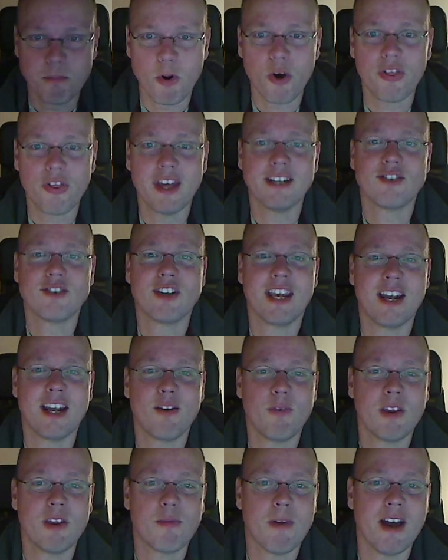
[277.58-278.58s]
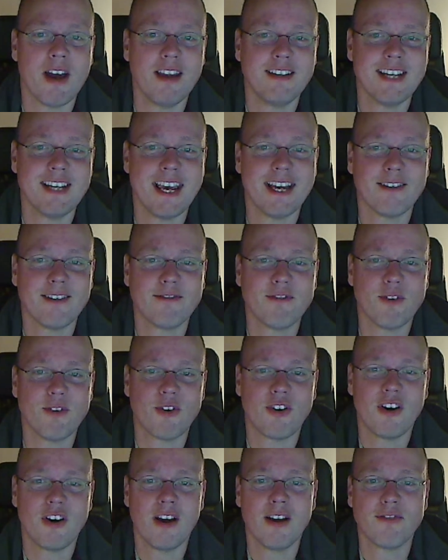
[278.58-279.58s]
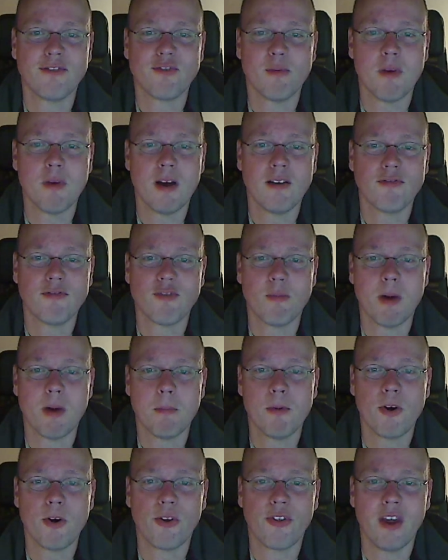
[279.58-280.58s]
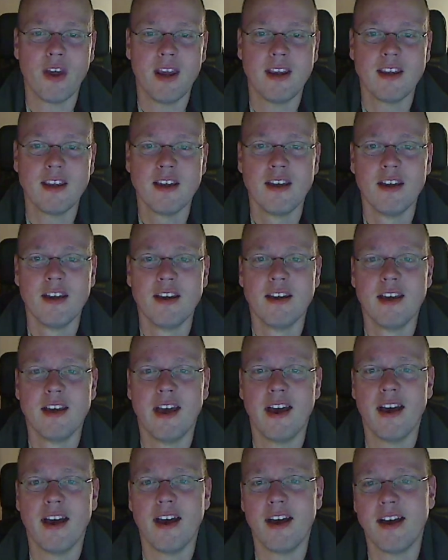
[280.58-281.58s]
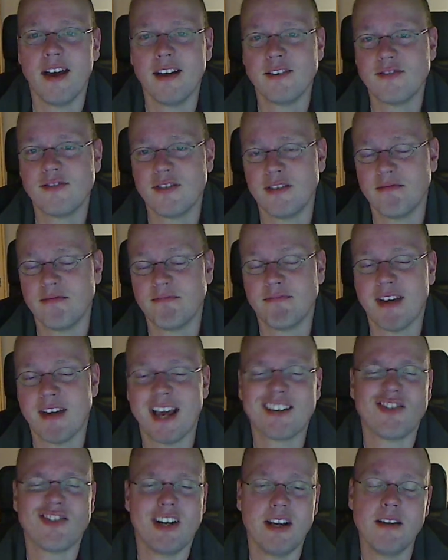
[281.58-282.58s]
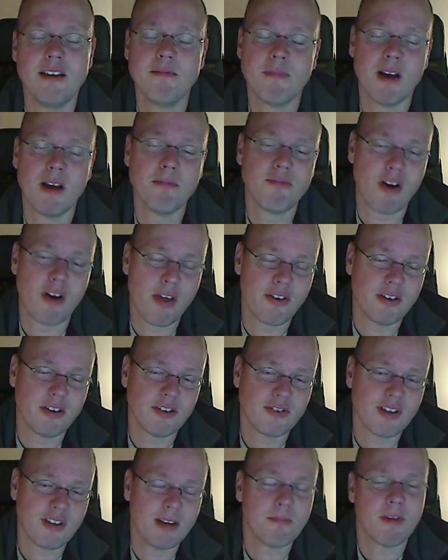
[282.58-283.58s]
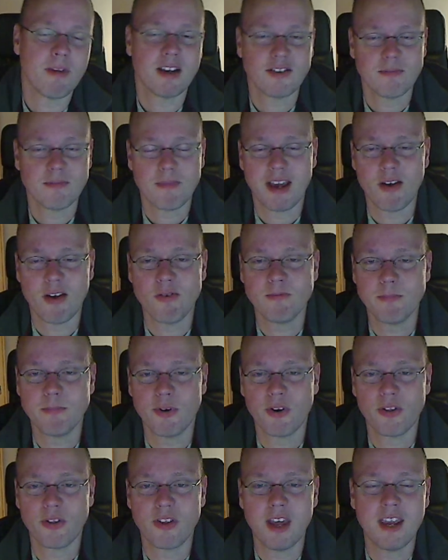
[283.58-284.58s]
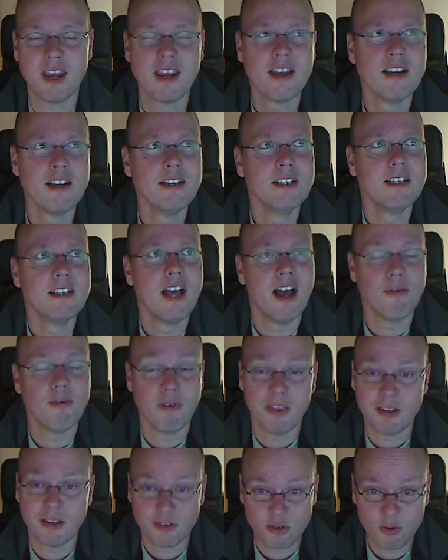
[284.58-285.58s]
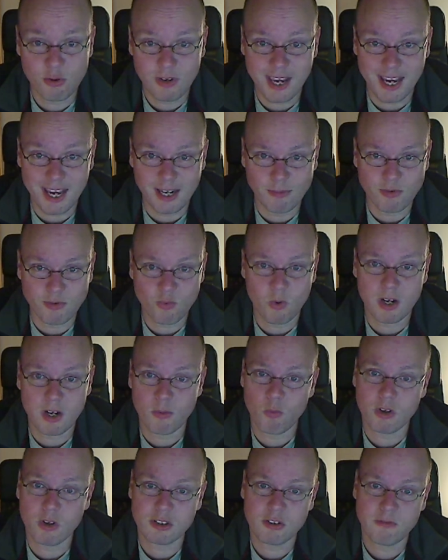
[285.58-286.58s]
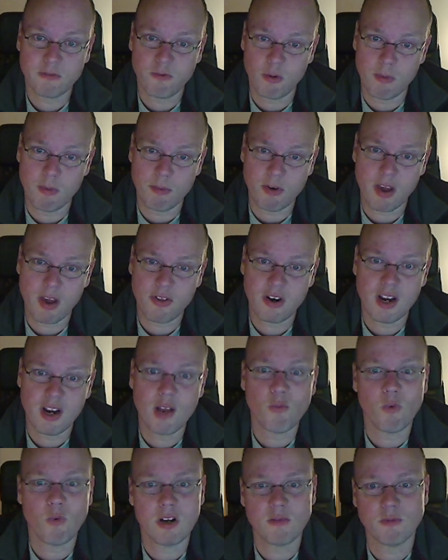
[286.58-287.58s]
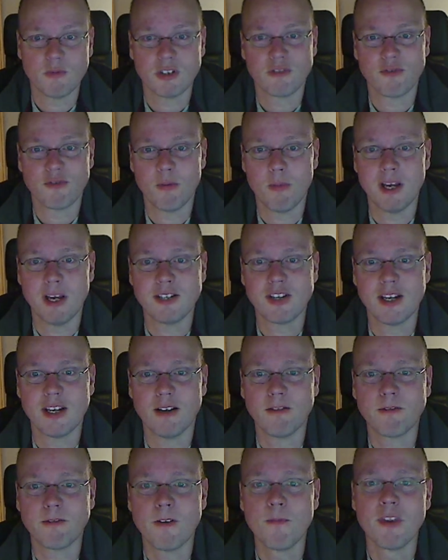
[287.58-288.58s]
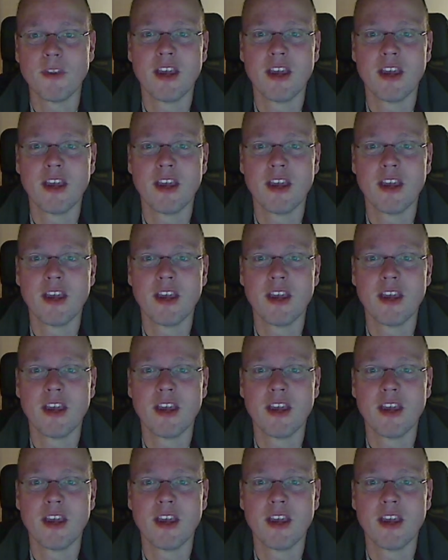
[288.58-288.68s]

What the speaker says: bought that together with my dad for my birthday. It's actually my brother's and my own birthday, with two games. One was for my brother and one was for myself.